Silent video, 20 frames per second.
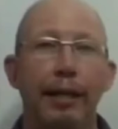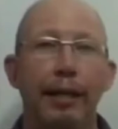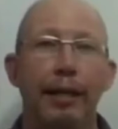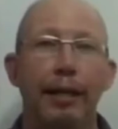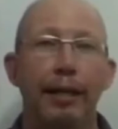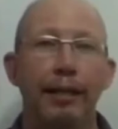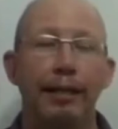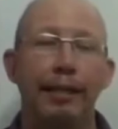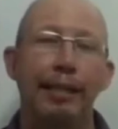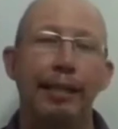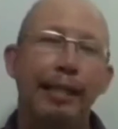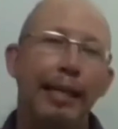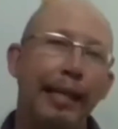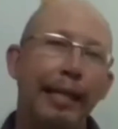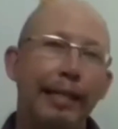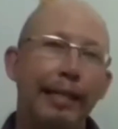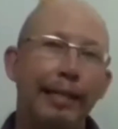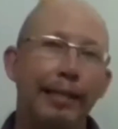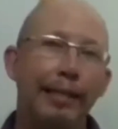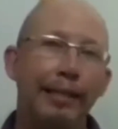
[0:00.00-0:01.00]

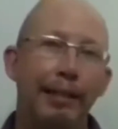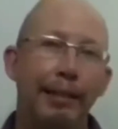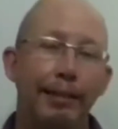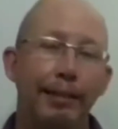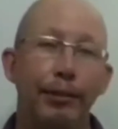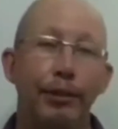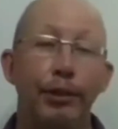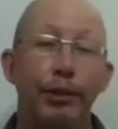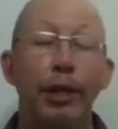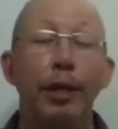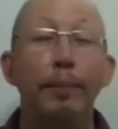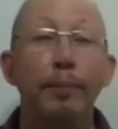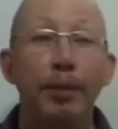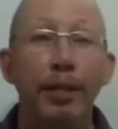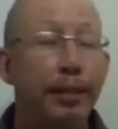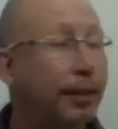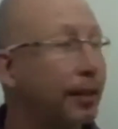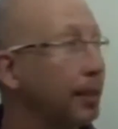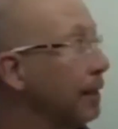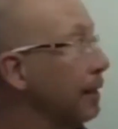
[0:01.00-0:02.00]
Today's
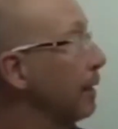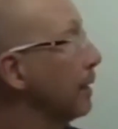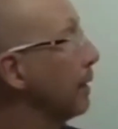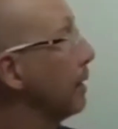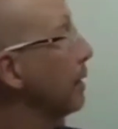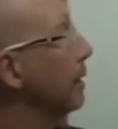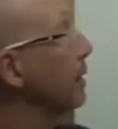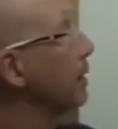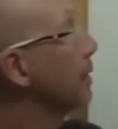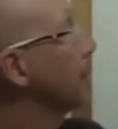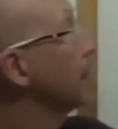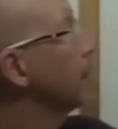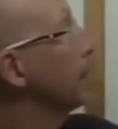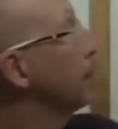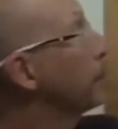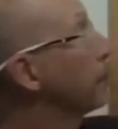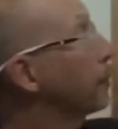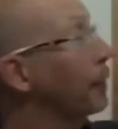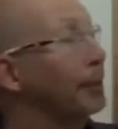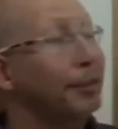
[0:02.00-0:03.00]
subject is the
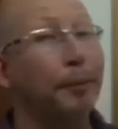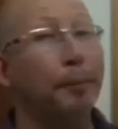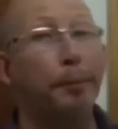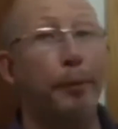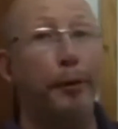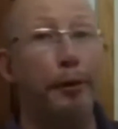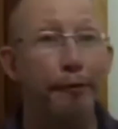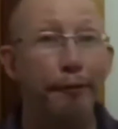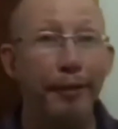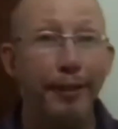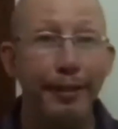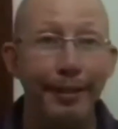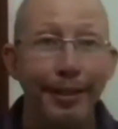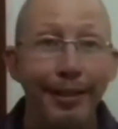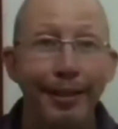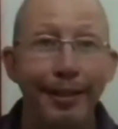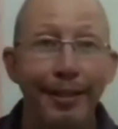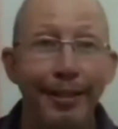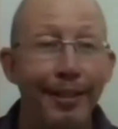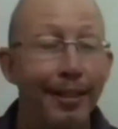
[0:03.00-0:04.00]
present perfect
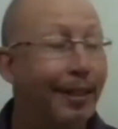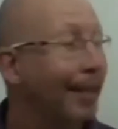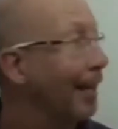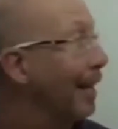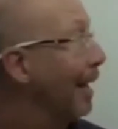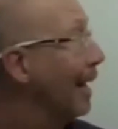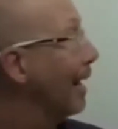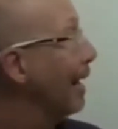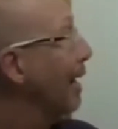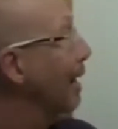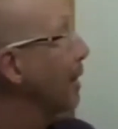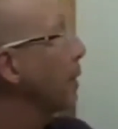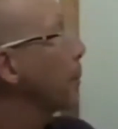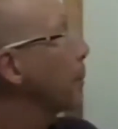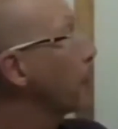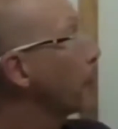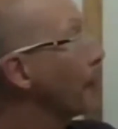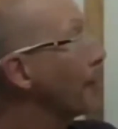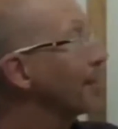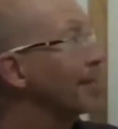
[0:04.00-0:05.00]
and the
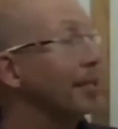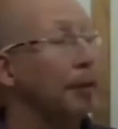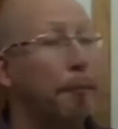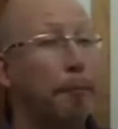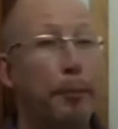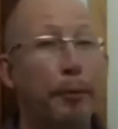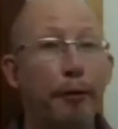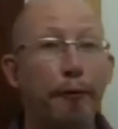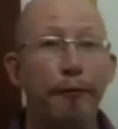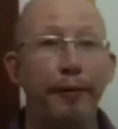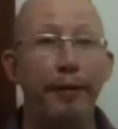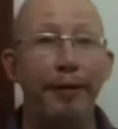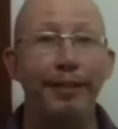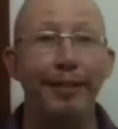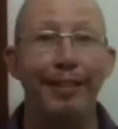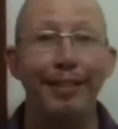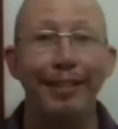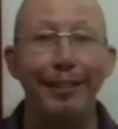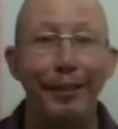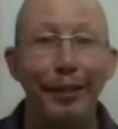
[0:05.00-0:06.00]
present perfect
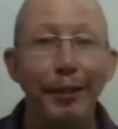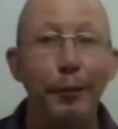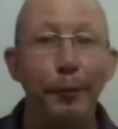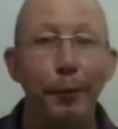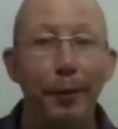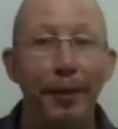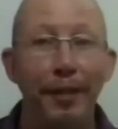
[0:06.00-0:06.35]
continuous.